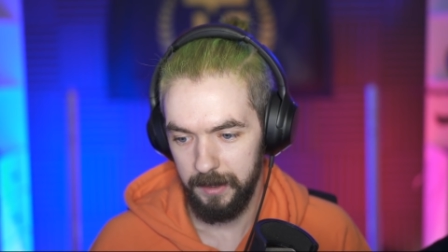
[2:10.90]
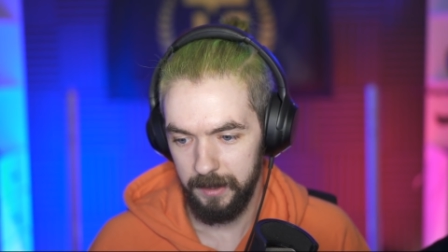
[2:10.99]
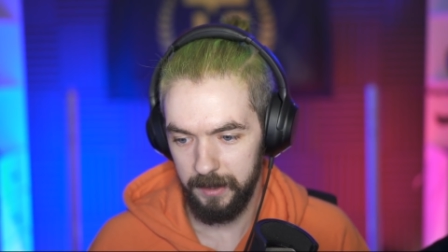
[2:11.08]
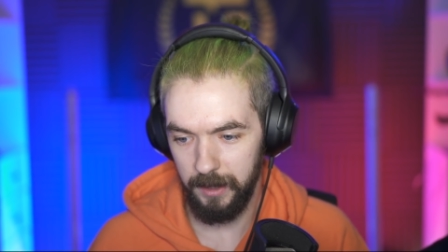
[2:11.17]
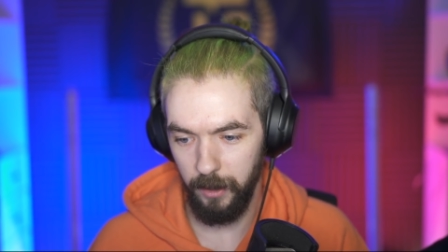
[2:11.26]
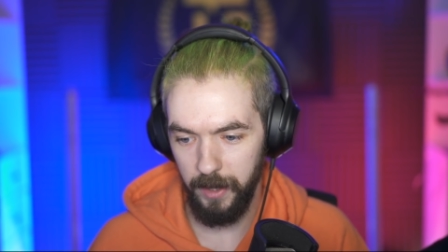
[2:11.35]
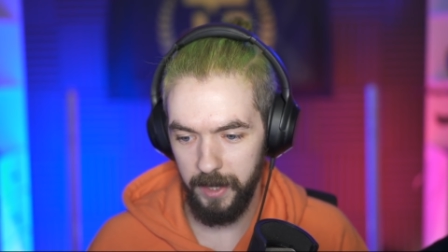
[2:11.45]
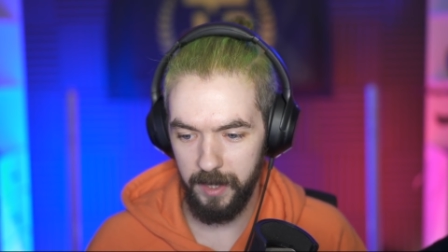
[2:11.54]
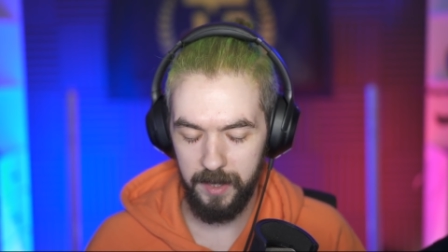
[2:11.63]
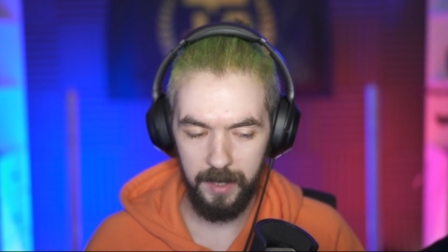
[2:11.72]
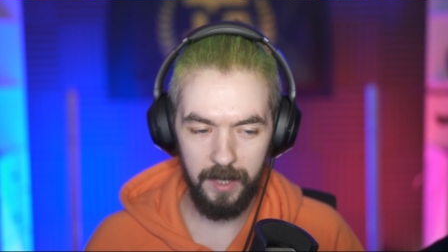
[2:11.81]
So
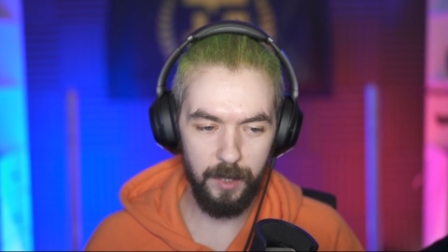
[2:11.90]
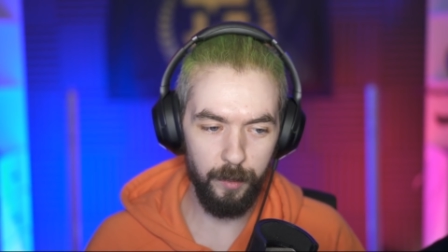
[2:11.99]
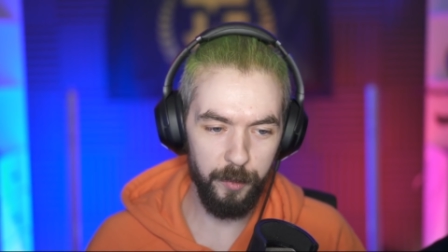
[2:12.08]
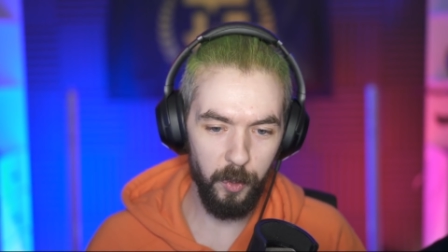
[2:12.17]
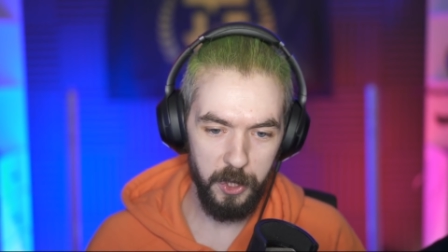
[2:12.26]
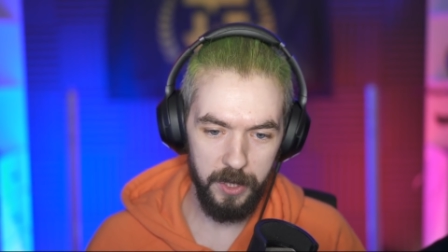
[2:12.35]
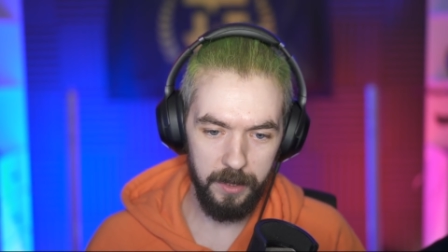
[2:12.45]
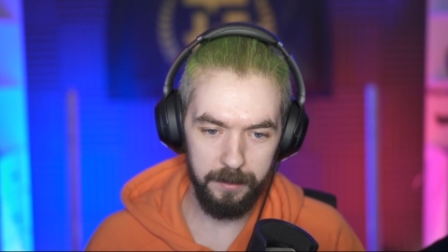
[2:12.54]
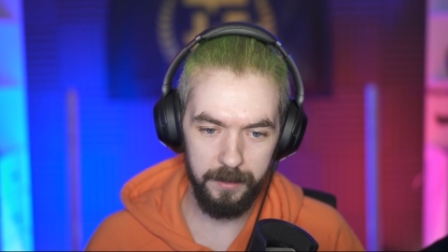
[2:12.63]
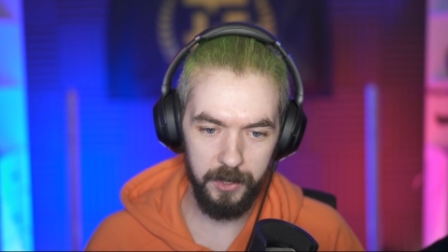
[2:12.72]
it's unfortunate.